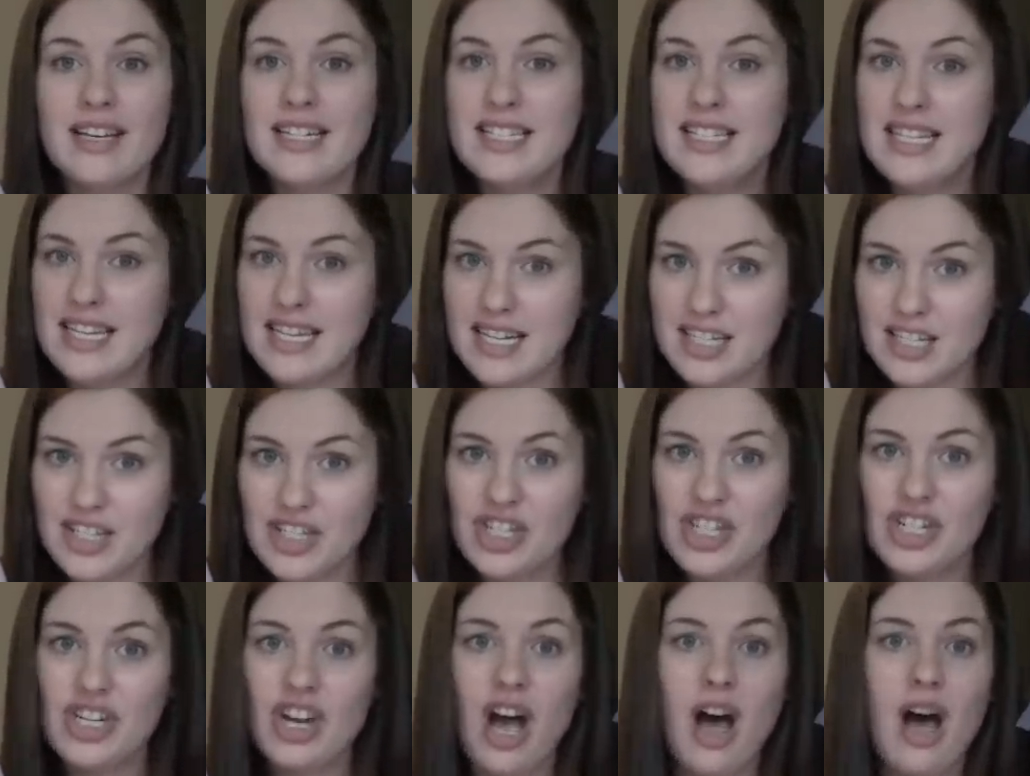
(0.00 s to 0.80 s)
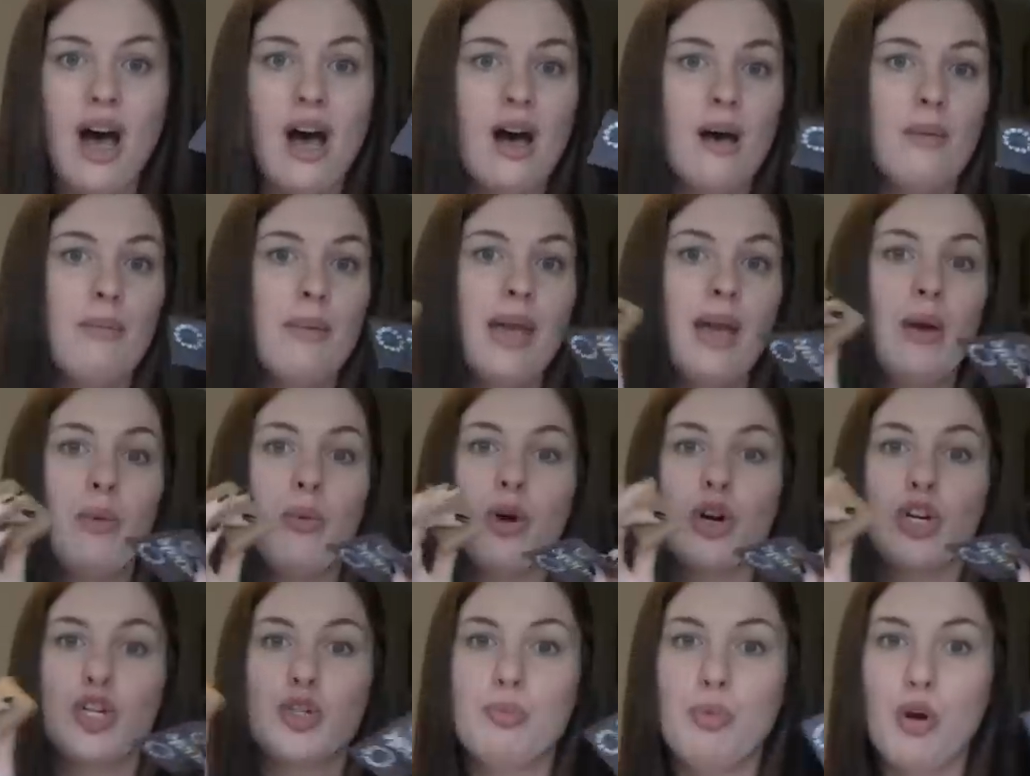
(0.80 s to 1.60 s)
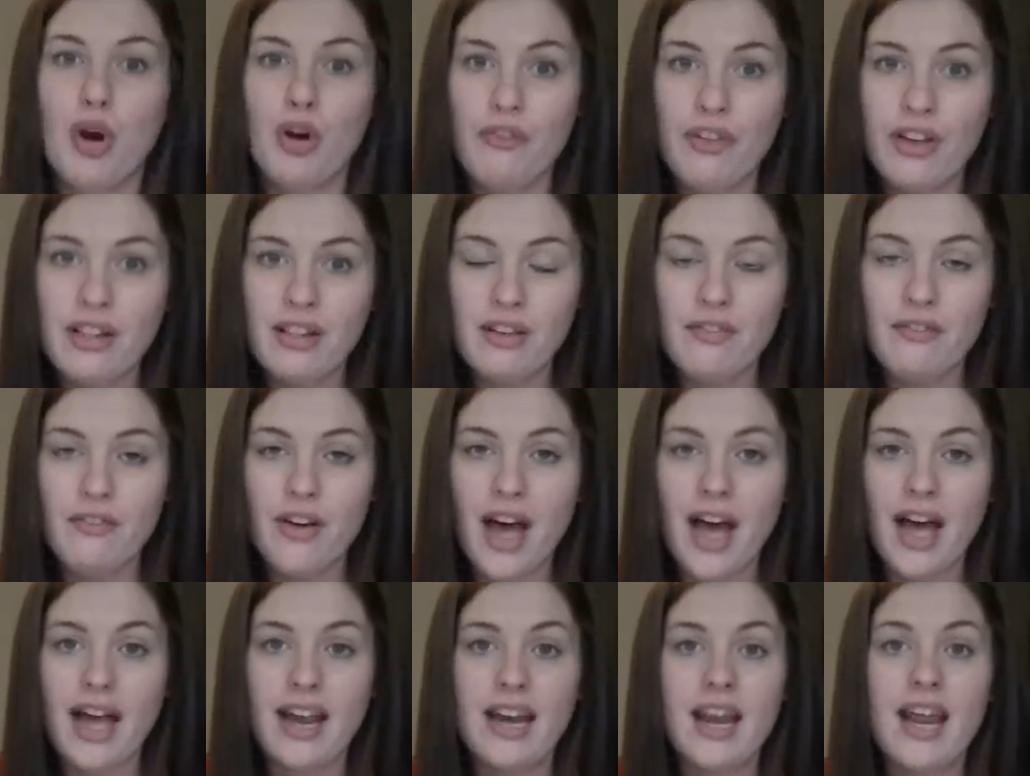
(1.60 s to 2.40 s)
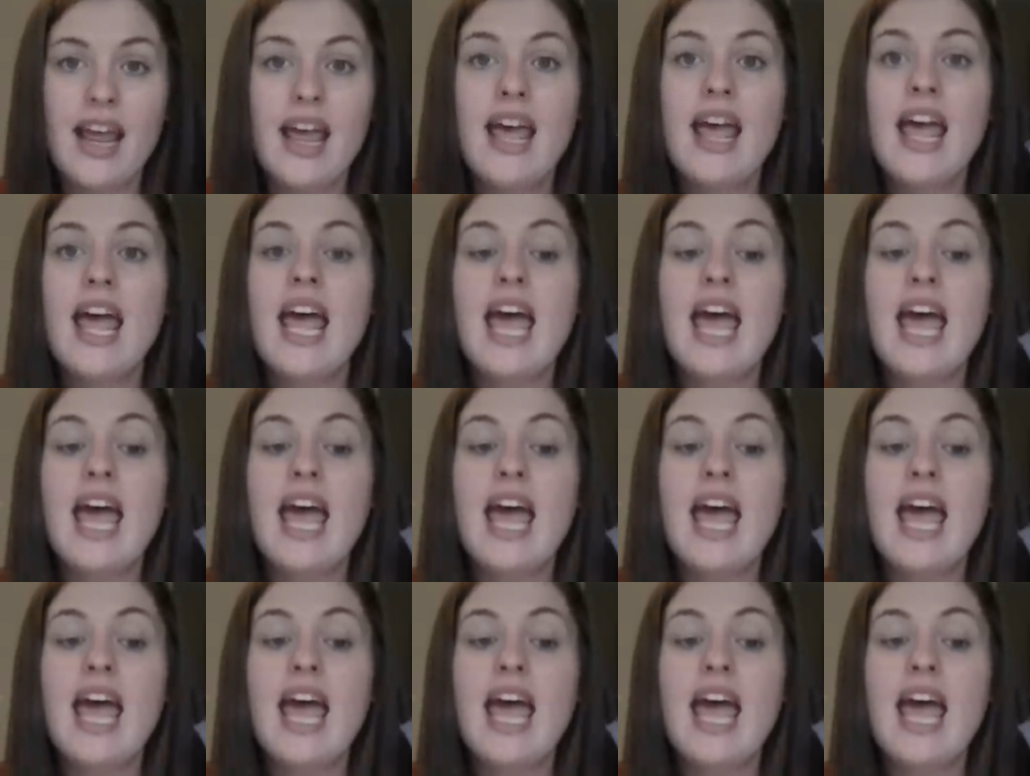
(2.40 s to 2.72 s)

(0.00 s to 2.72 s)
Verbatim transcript: It did its job. It worked perfectly fine.